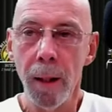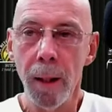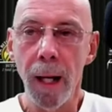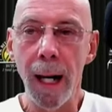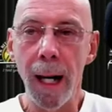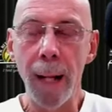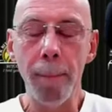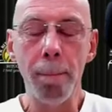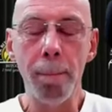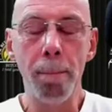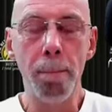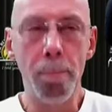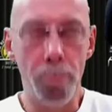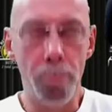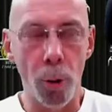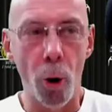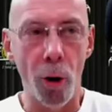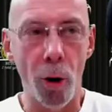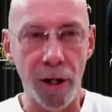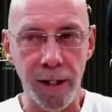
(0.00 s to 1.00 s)
And
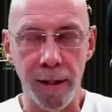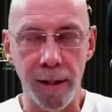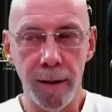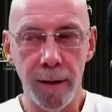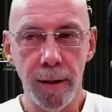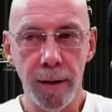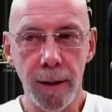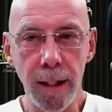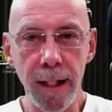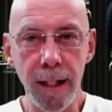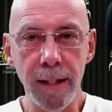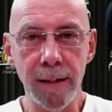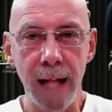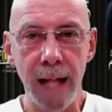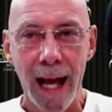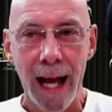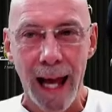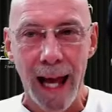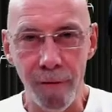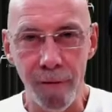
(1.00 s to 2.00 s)
boy, is
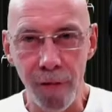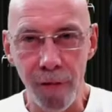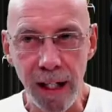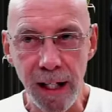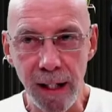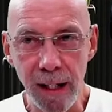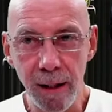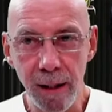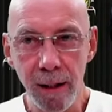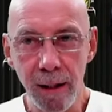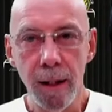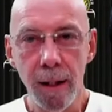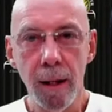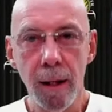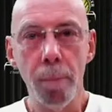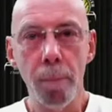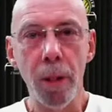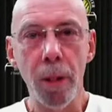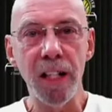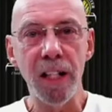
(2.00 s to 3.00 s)
that heavy,
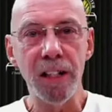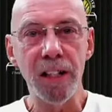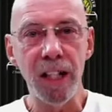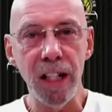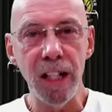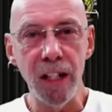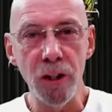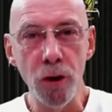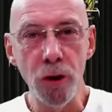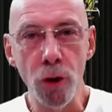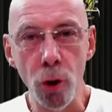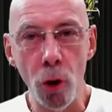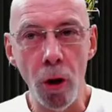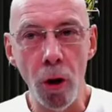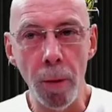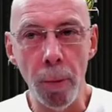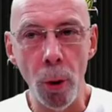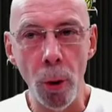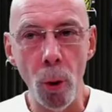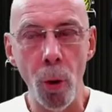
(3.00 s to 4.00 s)
but is it
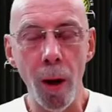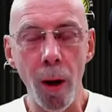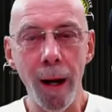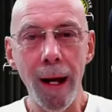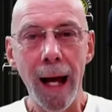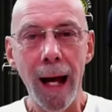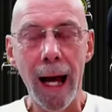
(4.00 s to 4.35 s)
enjoyable?